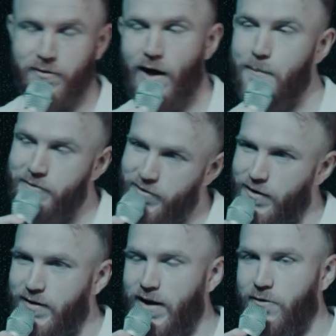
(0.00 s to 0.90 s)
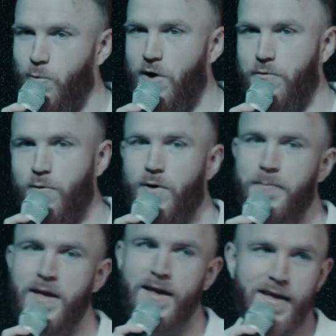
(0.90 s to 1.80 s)
So I'm just going to take his word for it.
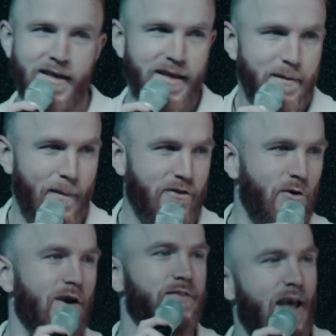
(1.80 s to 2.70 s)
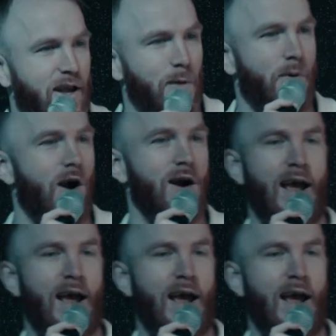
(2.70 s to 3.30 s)
My truck's taken apart.